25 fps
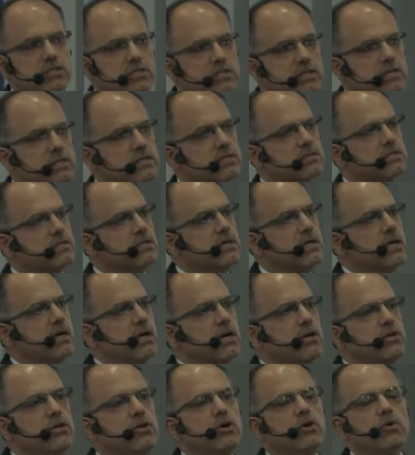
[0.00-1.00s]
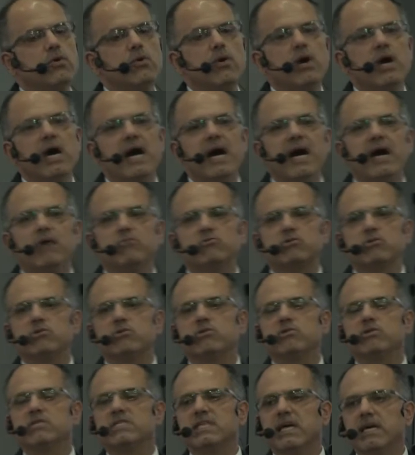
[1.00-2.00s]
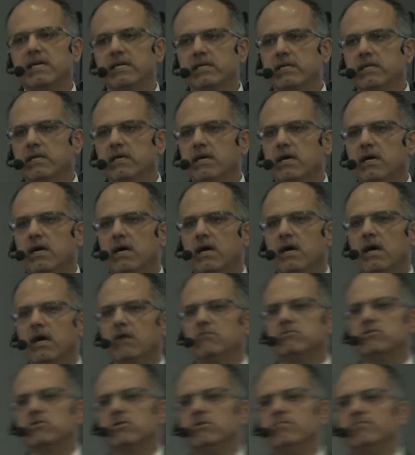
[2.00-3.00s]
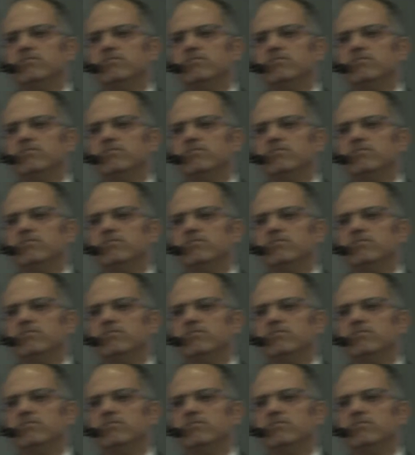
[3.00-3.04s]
engineers know how to design, how to